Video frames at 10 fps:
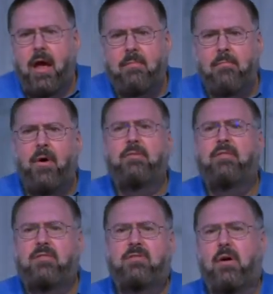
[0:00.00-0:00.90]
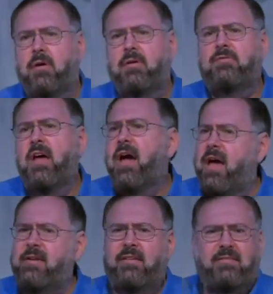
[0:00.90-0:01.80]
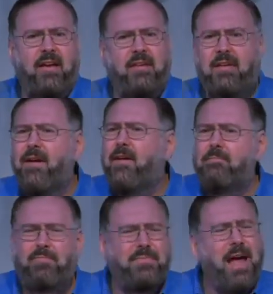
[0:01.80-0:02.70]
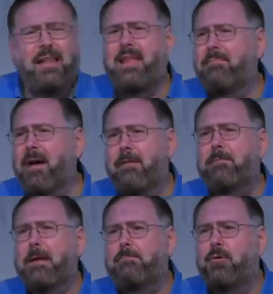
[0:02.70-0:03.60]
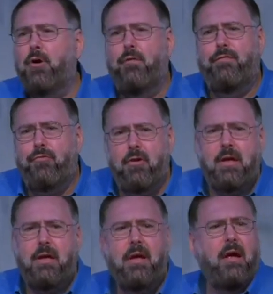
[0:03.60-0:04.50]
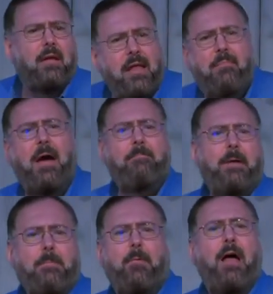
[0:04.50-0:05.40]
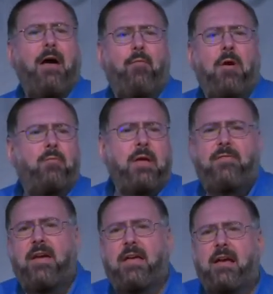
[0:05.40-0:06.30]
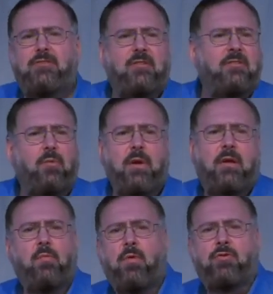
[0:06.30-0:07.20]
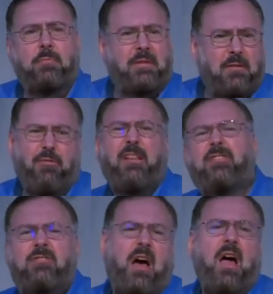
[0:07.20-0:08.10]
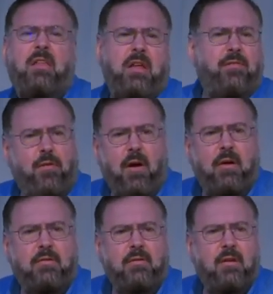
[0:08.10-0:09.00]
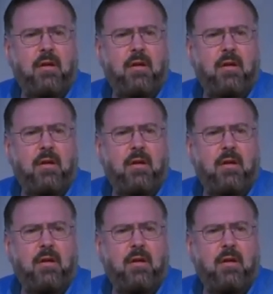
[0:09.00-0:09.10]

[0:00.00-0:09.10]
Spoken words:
And Moses goes, and he says, not let my people go free. Let my people have 1 week vacation so we can worship. It's a religious holiday for us.